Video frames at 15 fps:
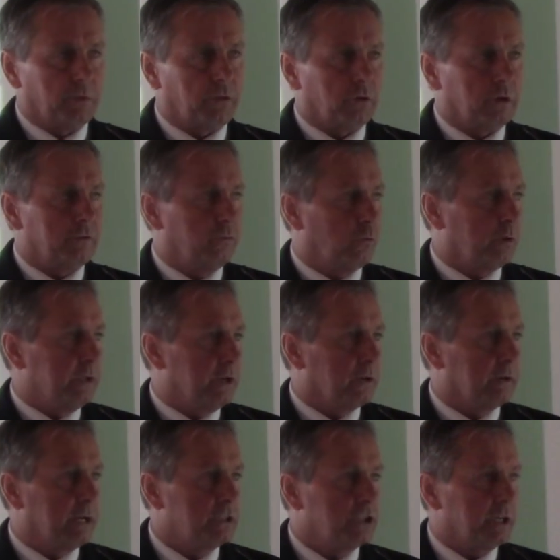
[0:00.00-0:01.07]
I'm a
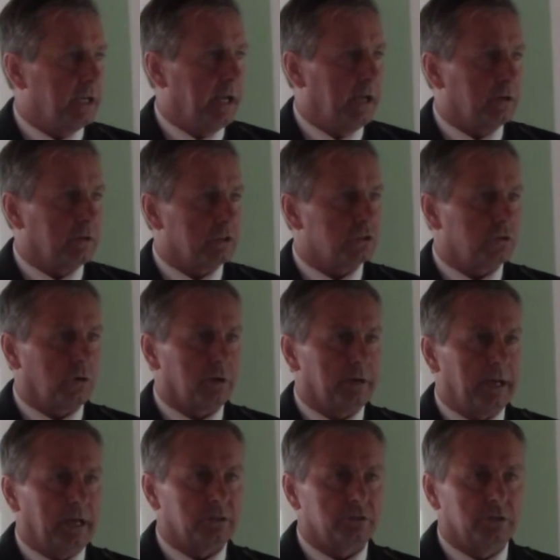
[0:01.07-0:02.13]
34-year educator. I
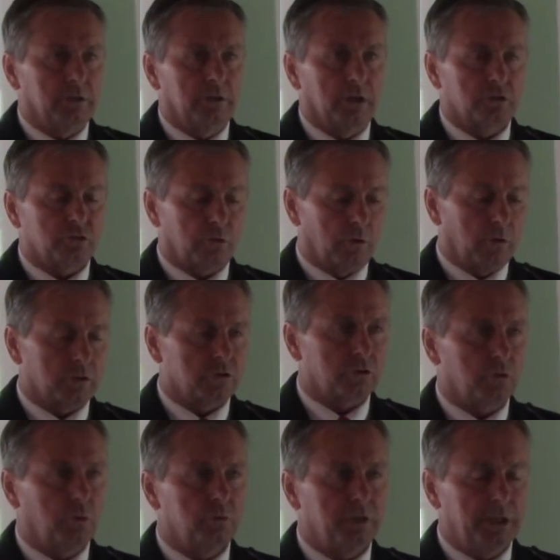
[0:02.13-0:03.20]
started out as an industrial arts
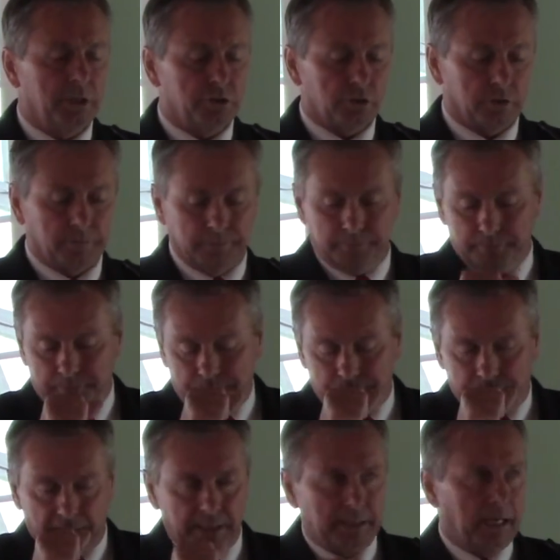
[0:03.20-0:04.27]
school teacher.
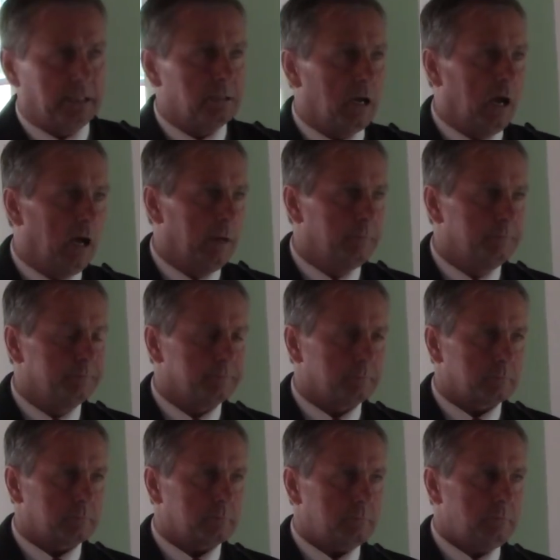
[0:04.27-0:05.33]
At that time,
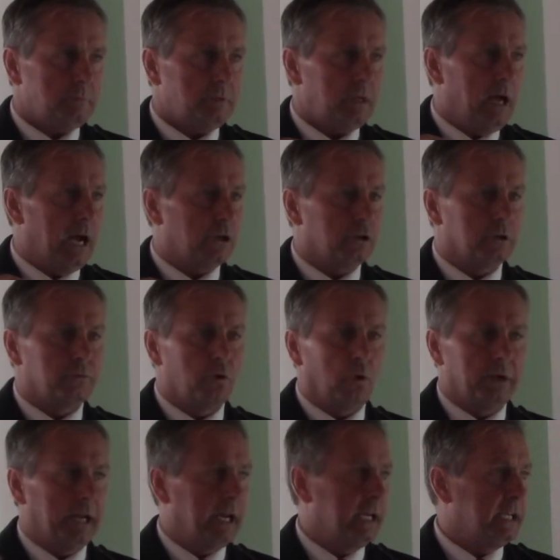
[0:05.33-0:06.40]
I could have
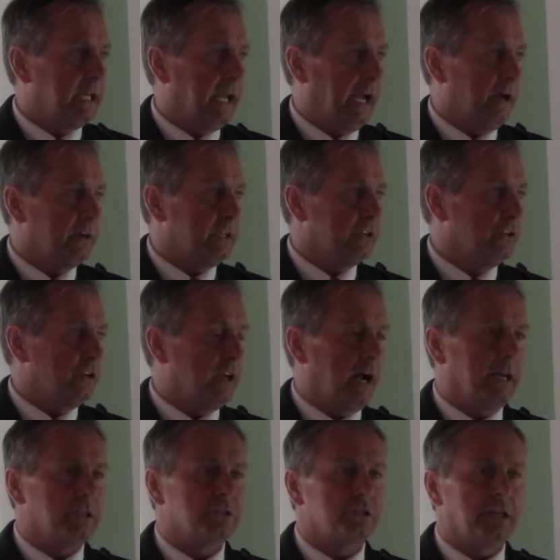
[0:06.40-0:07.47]
gone to any county in the
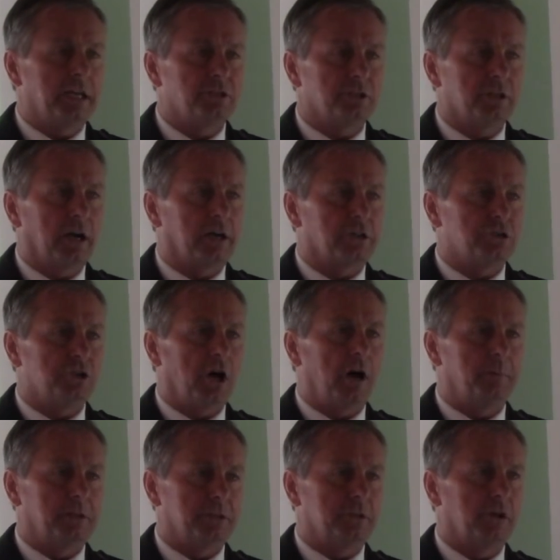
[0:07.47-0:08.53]
United States and got a
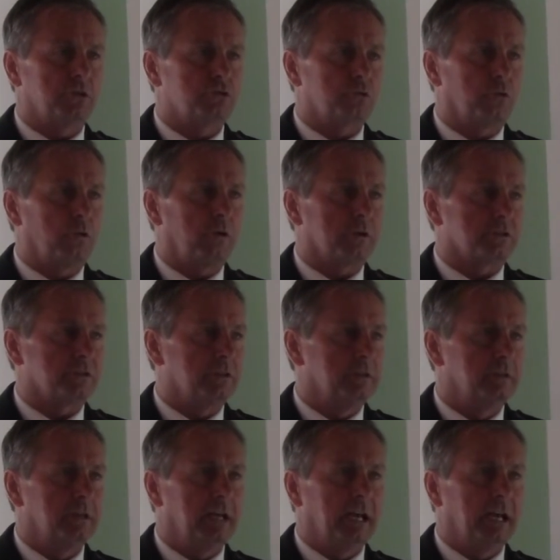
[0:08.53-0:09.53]
job in industrial arts.